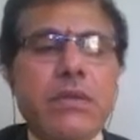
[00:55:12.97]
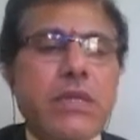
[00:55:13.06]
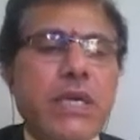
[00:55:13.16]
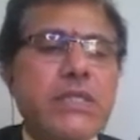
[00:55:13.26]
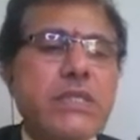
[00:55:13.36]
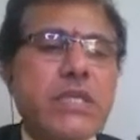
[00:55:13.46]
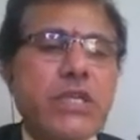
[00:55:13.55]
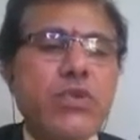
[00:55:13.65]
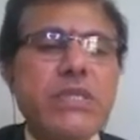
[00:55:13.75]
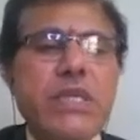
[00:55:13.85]
that is
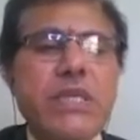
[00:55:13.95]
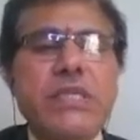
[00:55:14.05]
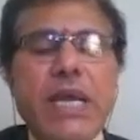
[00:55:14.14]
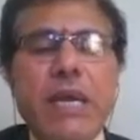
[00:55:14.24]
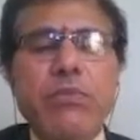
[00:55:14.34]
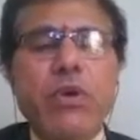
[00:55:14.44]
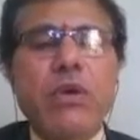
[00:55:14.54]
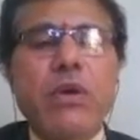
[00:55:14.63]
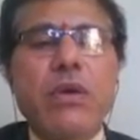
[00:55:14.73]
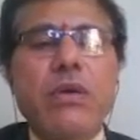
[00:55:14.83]
Structural Engineers
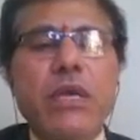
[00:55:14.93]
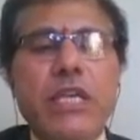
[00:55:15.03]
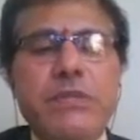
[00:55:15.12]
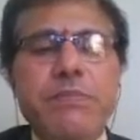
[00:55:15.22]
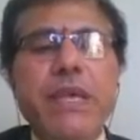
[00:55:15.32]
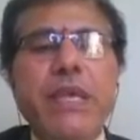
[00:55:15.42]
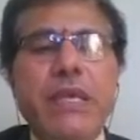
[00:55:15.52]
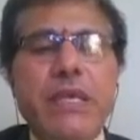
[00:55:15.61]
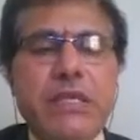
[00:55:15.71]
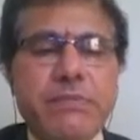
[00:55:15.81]
Handbook,
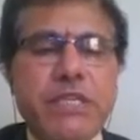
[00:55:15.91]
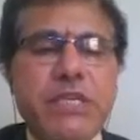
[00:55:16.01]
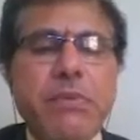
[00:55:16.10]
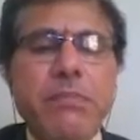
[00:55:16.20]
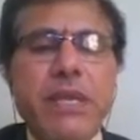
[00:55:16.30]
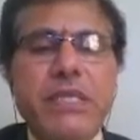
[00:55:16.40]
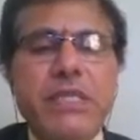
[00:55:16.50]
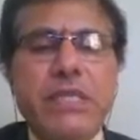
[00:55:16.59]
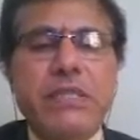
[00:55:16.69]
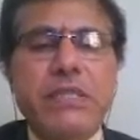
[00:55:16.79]
SP Special
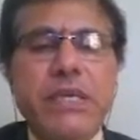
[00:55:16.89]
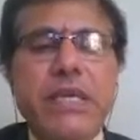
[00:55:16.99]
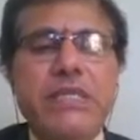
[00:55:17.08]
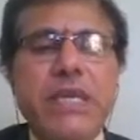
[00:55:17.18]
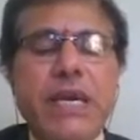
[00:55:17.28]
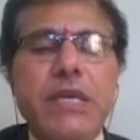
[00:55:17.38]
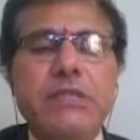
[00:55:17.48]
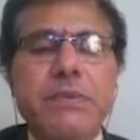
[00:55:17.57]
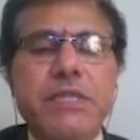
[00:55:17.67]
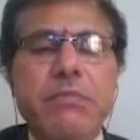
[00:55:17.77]
Publications, Indian
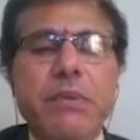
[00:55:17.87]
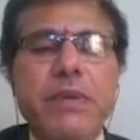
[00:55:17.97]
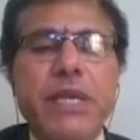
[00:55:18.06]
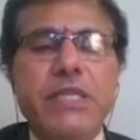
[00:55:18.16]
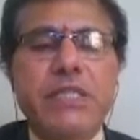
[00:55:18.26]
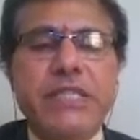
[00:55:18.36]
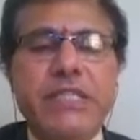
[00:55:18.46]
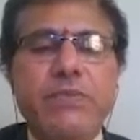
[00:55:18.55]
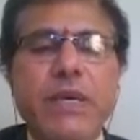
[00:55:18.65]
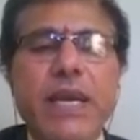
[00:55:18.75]
Standard Special Publications
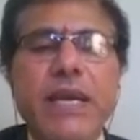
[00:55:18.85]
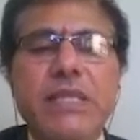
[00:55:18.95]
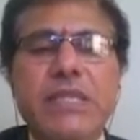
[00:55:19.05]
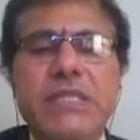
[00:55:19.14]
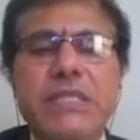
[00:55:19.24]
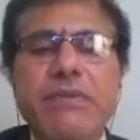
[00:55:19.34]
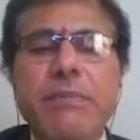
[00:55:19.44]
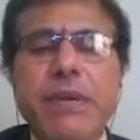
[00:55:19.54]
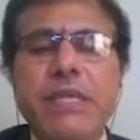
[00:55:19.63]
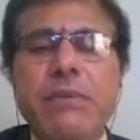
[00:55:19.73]
6/1
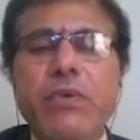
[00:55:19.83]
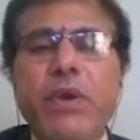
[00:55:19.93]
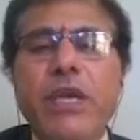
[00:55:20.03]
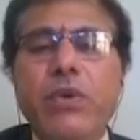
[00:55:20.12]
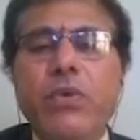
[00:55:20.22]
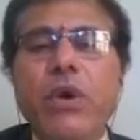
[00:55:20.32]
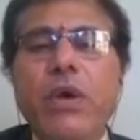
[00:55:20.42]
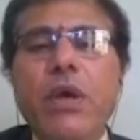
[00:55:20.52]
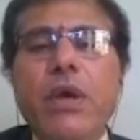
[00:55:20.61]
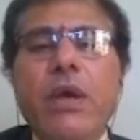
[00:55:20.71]
1967, page number 22.
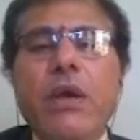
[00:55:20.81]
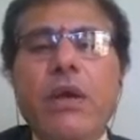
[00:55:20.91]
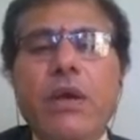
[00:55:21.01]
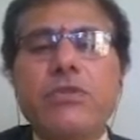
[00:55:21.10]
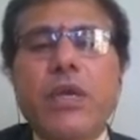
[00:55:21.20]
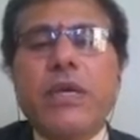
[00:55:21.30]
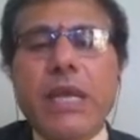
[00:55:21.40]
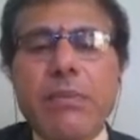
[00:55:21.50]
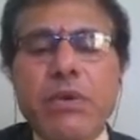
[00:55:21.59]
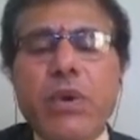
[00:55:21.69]

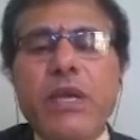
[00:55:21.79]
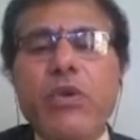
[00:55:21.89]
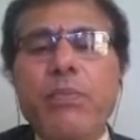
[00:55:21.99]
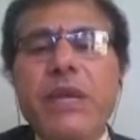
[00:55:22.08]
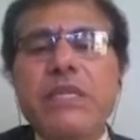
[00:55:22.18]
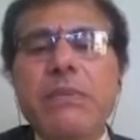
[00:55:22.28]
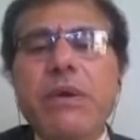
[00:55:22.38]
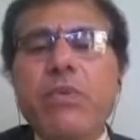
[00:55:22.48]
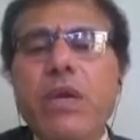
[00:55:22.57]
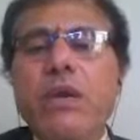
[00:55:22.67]
Table 22, page
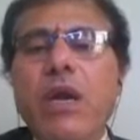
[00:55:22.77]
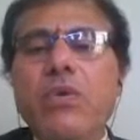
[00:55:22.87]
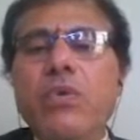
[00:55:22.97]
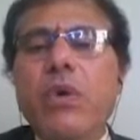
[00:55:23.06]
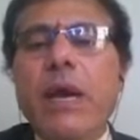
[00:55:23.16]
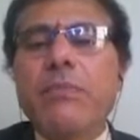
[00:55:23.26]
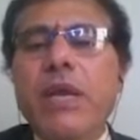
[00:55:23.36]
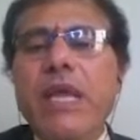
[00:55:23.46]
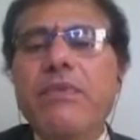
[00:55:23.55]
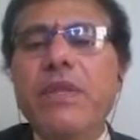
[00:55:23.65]
number 102. I am
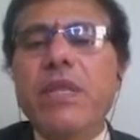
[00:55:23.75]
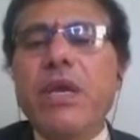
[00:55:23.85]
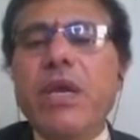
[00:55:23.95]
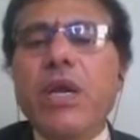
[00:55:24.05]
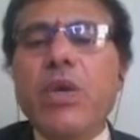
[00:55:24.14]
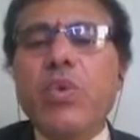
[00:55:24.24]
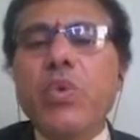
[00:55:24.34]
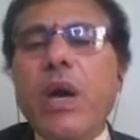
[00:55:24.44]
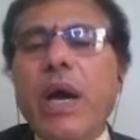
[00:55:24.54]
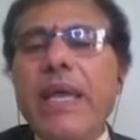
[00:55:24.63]
trying with
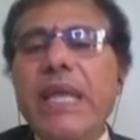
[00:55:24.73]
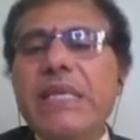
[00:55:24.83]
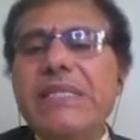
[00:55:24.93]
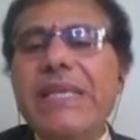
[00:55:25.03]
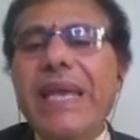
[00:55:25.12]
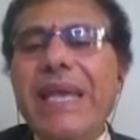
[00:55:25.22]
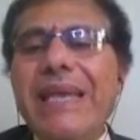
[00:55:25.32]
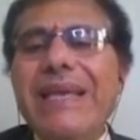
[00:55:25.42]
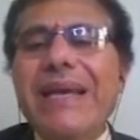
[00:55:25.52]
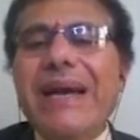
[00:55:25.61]
2
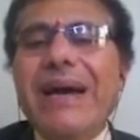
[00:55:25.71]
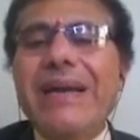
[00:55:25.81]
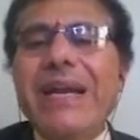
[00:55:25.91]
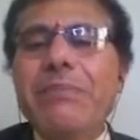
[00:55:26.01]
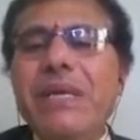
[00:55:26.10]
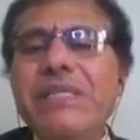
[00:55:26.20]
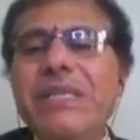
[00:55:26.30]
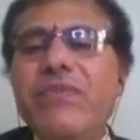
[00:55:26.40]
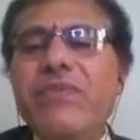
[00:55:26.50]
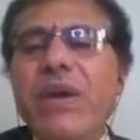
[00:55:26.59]
ISA 100 by
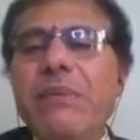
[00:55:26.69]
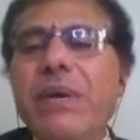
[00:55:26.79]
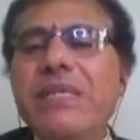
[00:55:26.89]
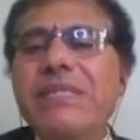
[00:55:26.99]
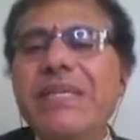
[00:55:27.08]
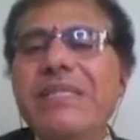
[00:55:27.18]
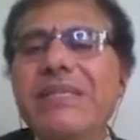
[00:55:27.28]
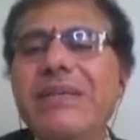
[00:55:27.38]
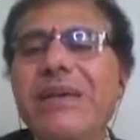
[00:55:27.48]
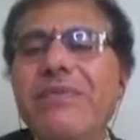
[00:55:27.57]
65 by
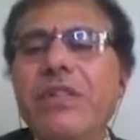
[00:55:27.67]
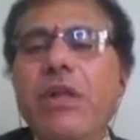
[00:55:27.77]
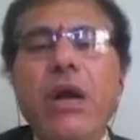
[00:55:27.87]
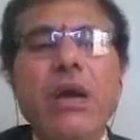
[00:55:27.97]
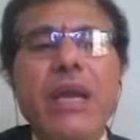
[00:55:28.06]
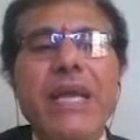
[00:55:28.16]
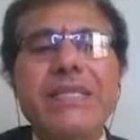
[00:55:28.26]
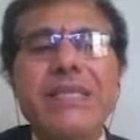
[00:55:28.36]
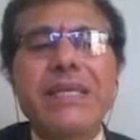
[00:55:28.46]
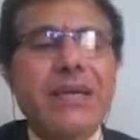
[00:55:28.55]
6 with longer
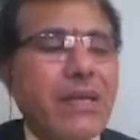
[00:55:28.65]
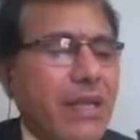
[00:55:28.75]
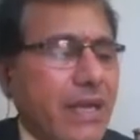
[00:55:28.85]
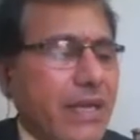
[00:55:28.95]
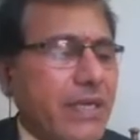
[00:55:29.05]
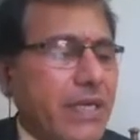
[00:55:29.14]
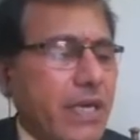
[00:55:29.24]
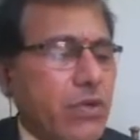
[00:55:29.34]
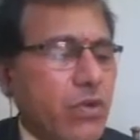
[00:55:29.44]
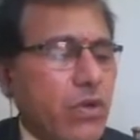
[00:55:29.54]
legs
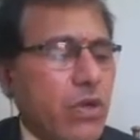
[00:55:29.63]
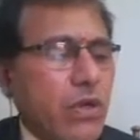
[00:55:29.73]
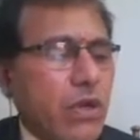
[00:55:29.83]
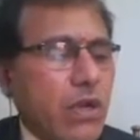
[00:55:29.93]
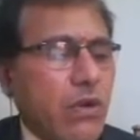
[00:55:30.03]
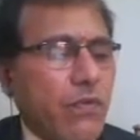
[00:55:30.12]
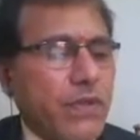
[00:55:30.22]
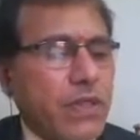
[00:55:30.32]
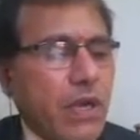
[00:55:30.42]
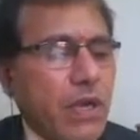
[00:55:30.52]
connected to
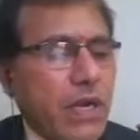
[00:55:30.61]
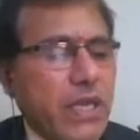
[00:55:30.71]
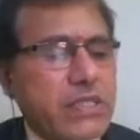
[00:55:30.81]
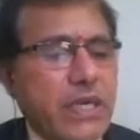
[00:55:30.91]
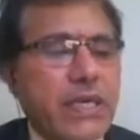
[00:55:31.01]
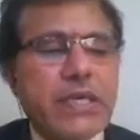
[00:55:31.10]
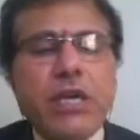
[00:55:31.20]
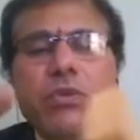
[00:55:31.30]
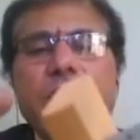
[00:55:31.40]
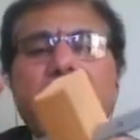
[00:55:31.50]

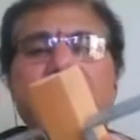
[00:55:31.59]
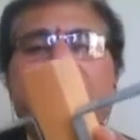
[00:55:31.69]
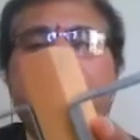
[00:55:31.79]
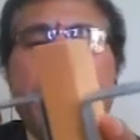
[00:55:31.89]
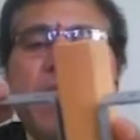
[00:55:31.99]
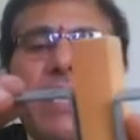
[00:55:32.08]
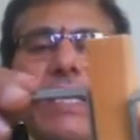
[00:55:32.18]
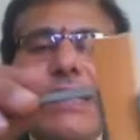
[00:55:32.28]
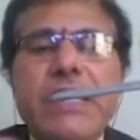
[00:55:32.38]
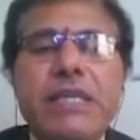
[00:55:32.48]
the gusset plate
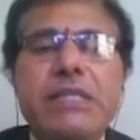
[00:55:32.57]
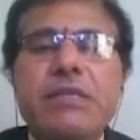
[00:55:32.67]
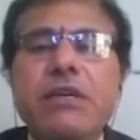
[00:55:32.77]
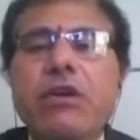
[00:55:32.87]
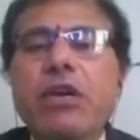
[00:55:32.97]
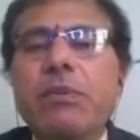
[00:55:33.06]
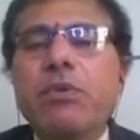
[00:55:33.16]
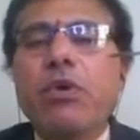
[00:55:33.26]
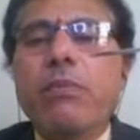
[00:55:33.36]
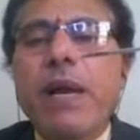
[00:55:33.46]
like this. Now
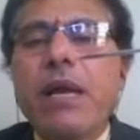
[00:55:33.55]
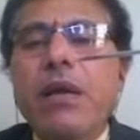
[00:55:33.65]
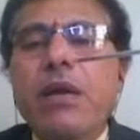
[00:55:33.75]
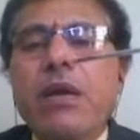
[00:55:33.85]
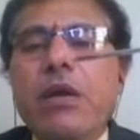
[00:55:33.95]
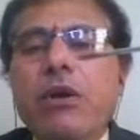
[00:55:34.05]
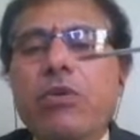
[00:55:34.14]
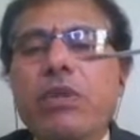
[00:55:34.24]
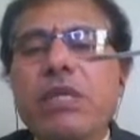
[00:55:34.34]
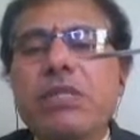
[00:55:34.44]
let me go back
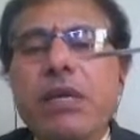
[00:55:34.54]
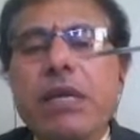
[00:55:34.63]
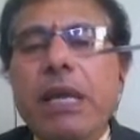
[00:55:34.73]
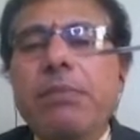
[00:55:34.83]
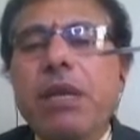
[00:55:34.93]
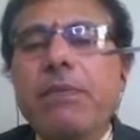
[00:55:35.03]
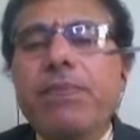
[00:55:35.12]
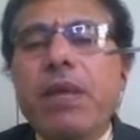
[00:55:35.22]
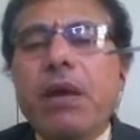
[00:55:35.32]
to this table,